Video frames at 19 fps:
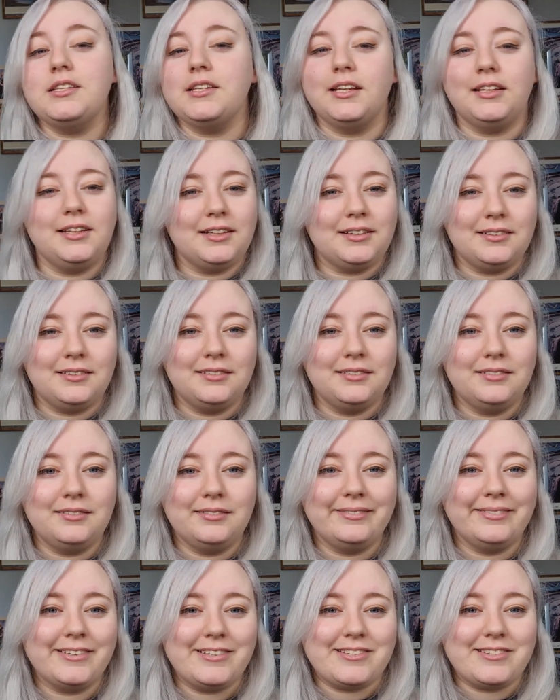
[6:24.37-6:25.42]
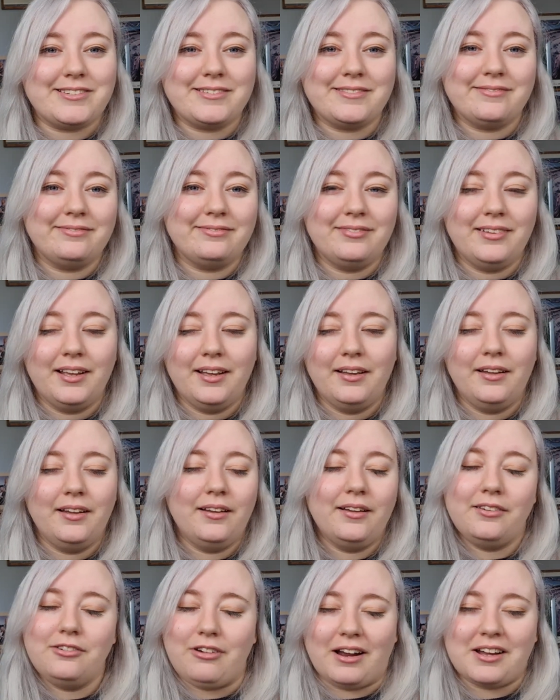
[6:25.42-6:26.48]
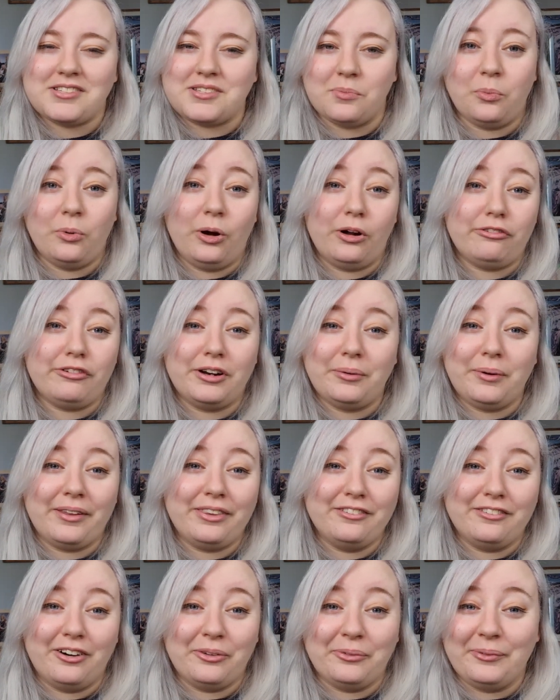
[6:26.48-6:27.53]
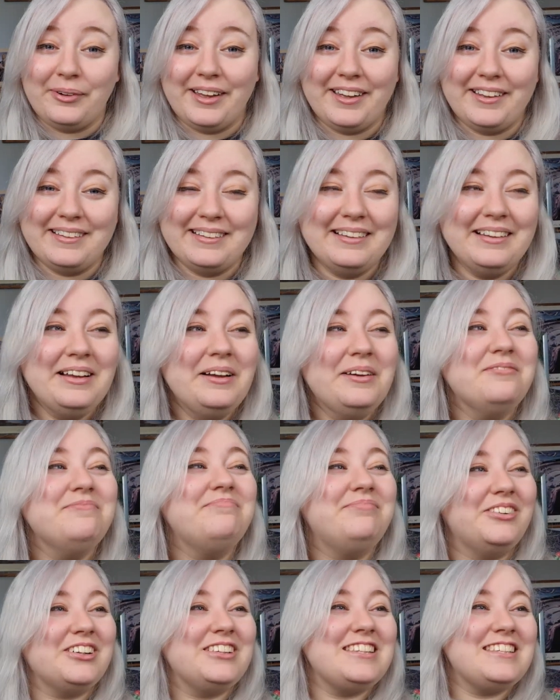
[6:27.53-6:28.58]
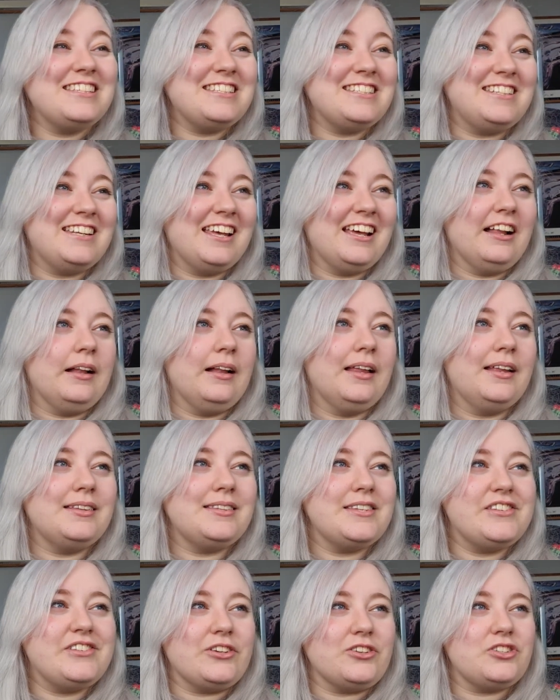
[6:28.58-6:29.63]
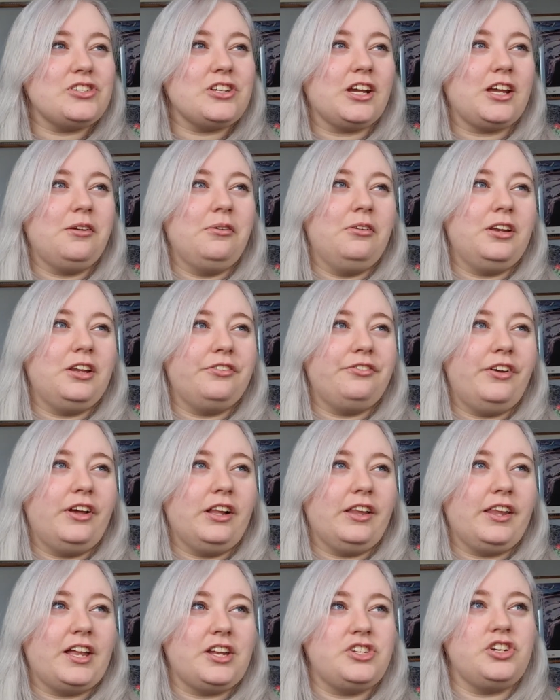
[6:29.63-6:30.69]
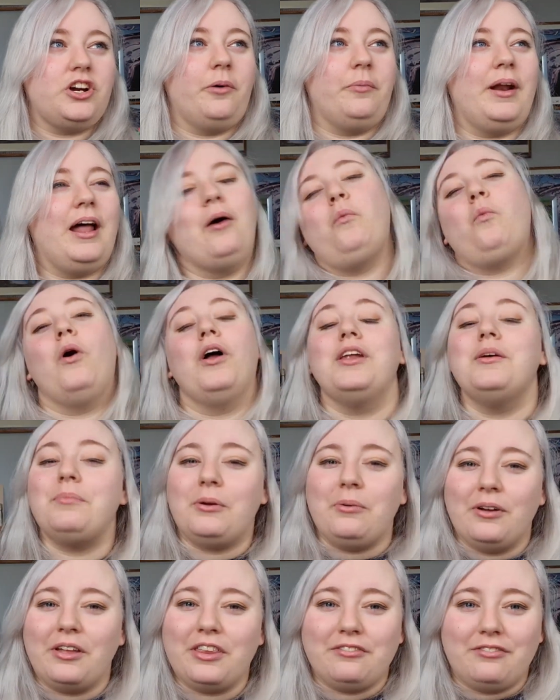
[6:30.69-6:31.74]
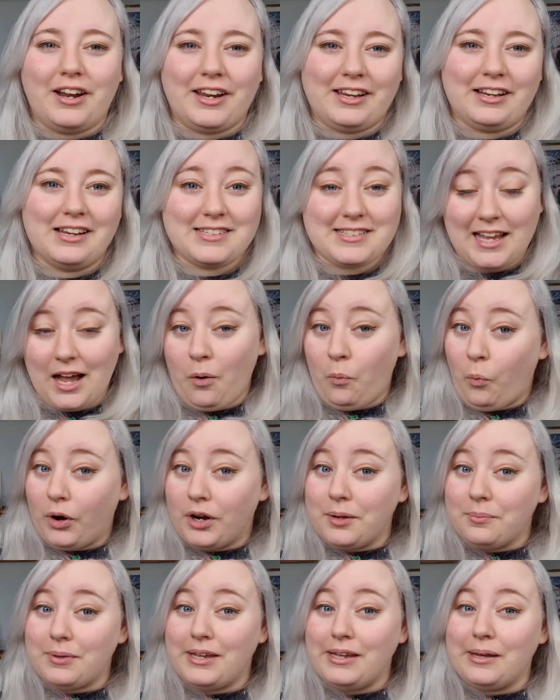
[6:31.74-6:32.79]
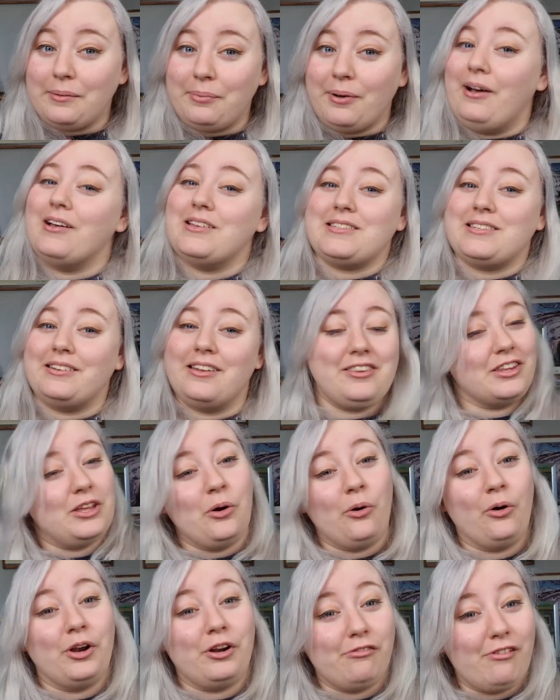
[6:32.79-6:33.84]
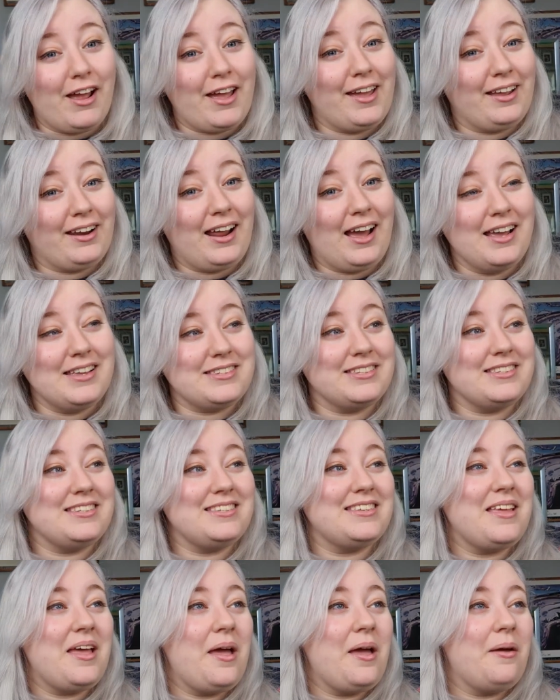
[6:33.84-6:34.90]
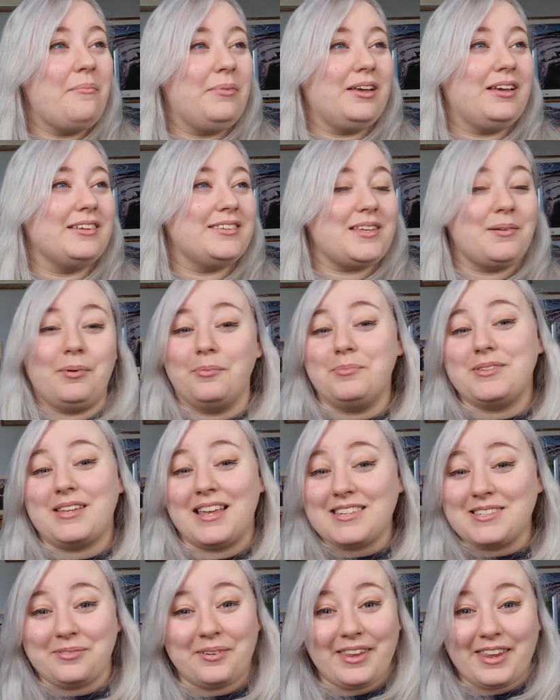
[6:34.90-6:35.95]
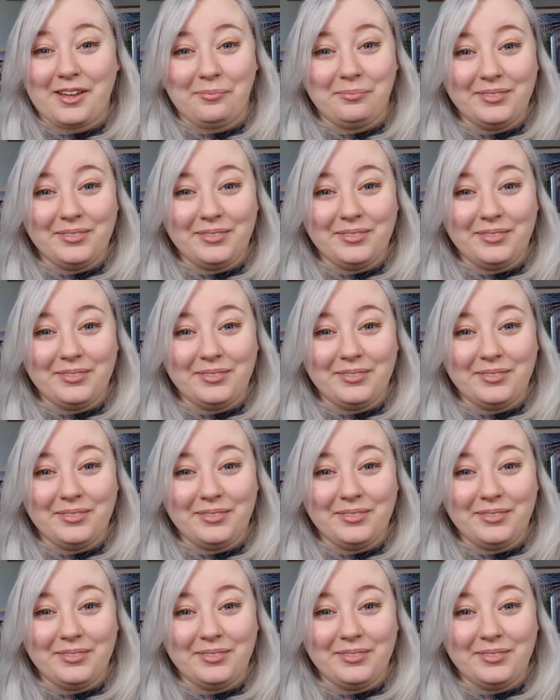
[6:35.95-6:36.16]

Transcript: They didn't. They just drank some water and it went the wrong way. But still, it's such a community feel at that shop, and I want to be one of the regulars. Like, I want to be a person that the owner recognises because I'm obsessed with him.